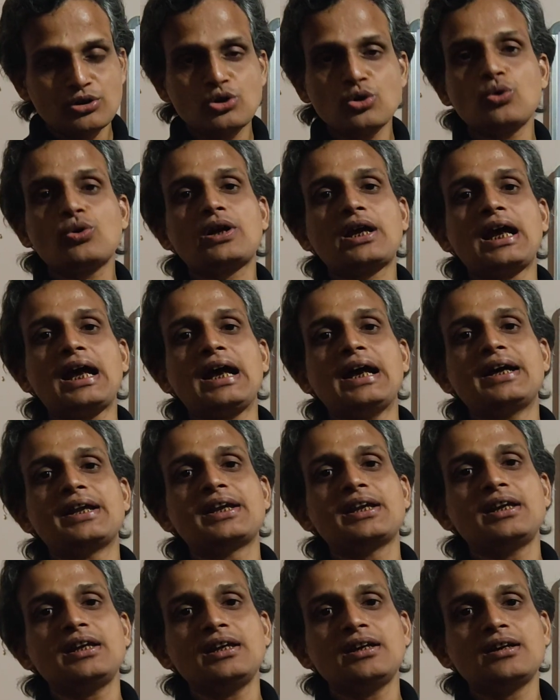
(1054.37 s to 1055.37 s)
to
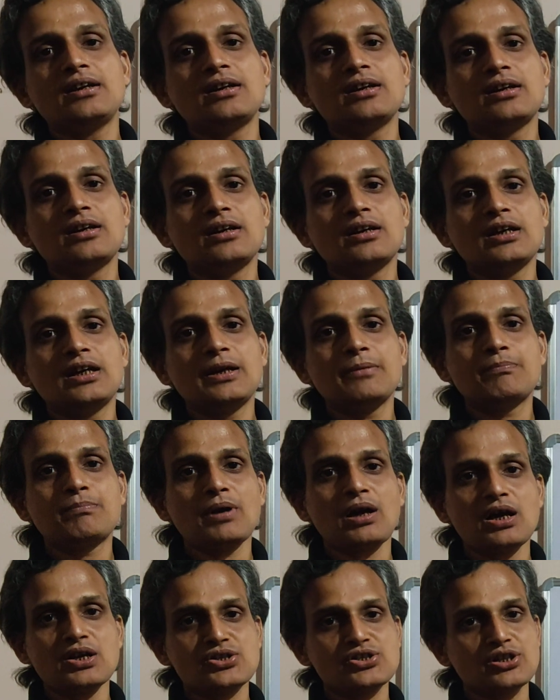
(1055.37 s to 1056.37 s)
carry a
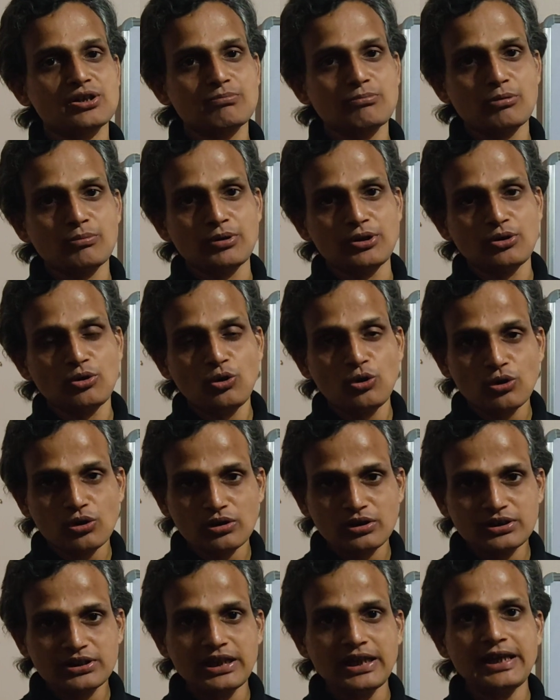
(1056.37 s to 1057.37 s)
plastic moment,
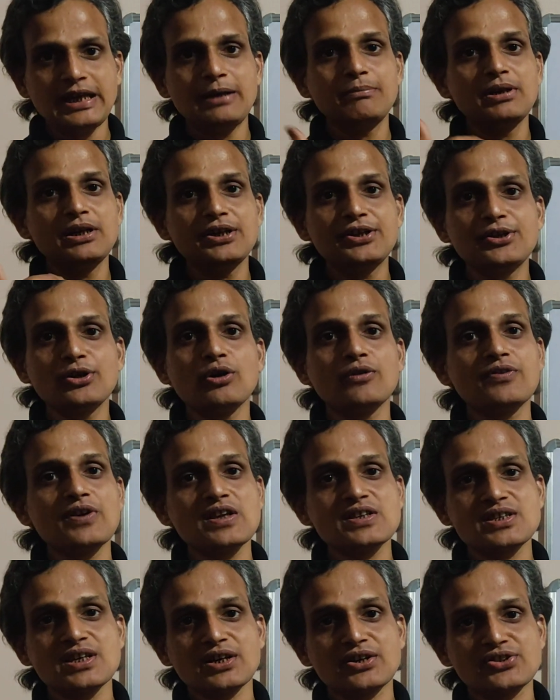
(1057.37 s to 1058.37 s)
or the ability of
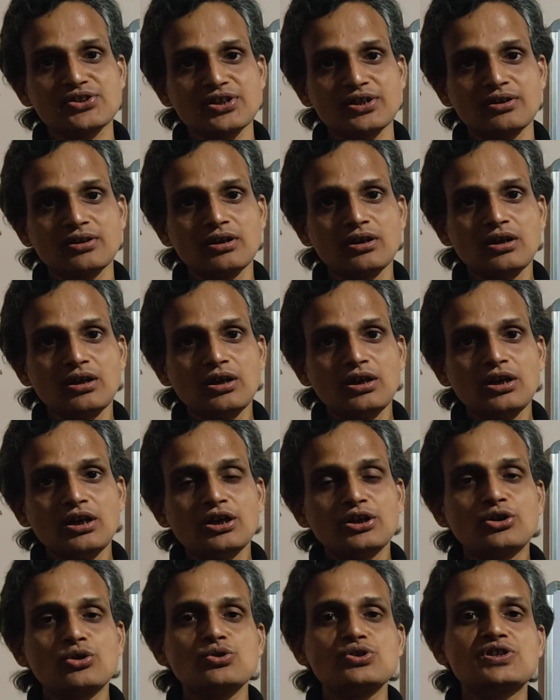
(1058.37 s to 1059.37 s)
a section
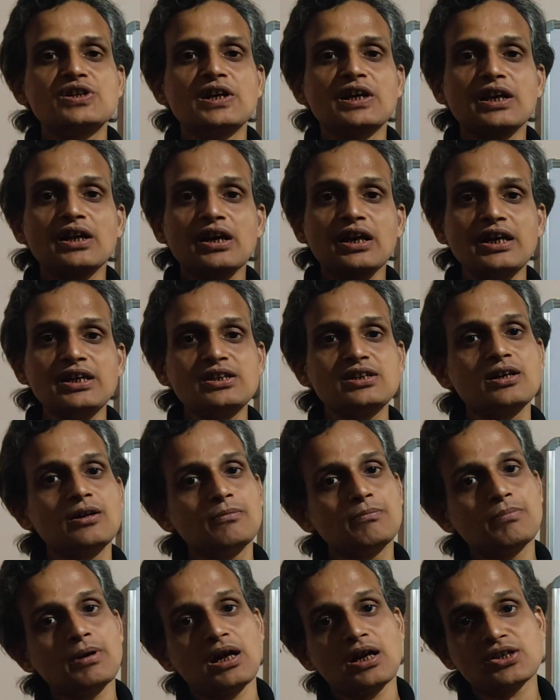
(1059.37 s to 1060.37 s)
to generate
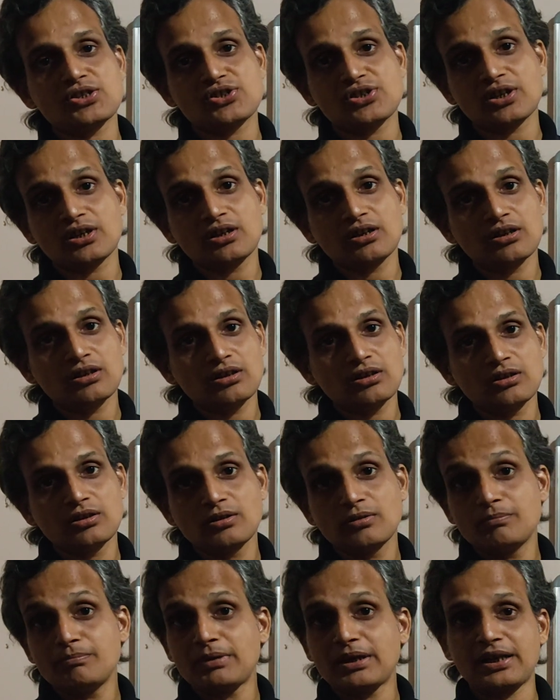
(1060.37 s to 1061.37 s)
plastic
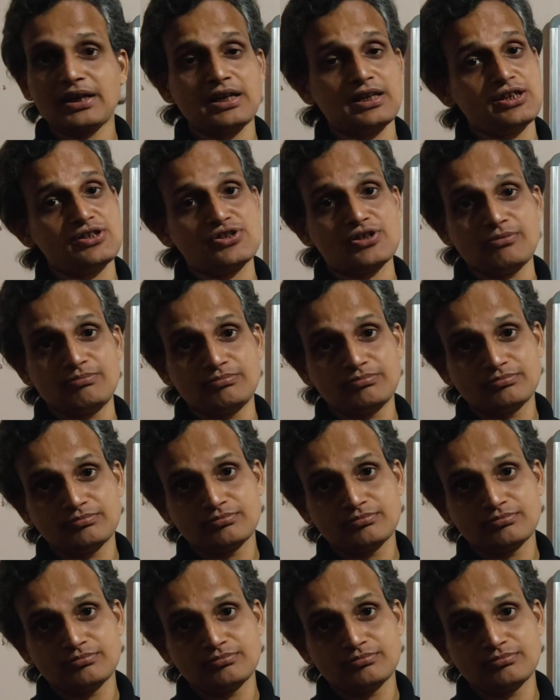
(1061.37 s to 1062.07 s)
mechanism.